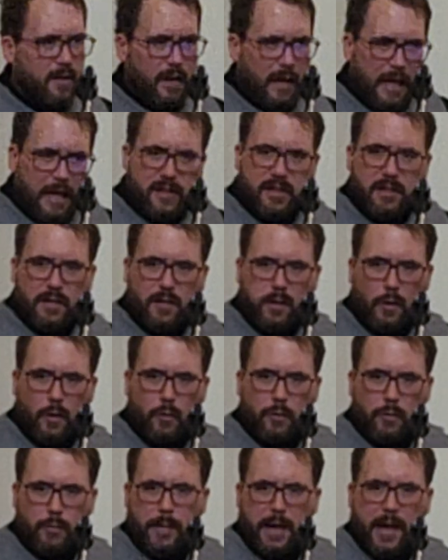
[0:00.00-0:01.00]
a licensed
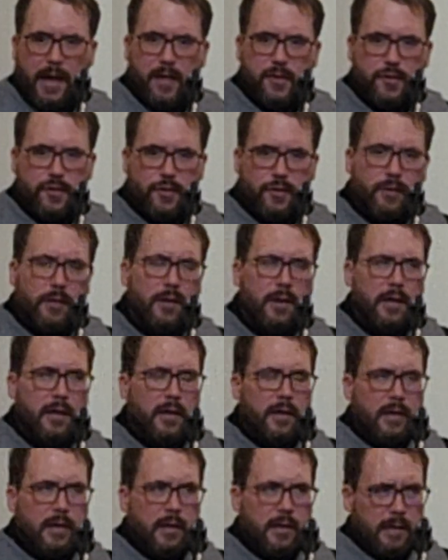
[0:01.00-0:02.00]
local pastor
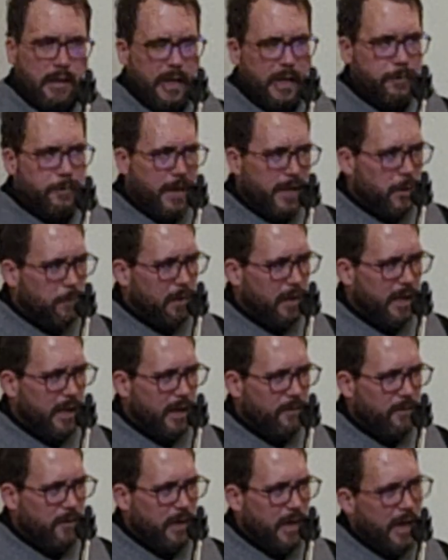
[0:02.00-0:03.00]
led me to
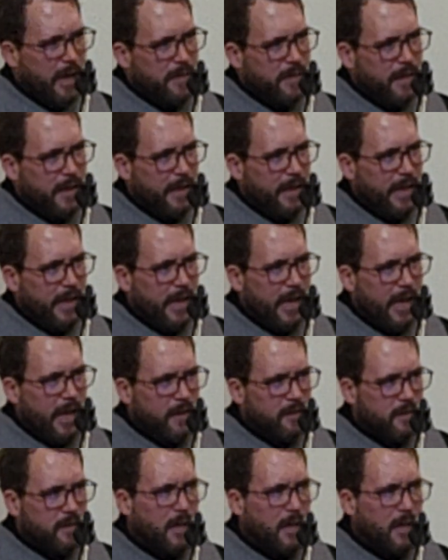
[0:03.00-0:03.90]
believe that I think he had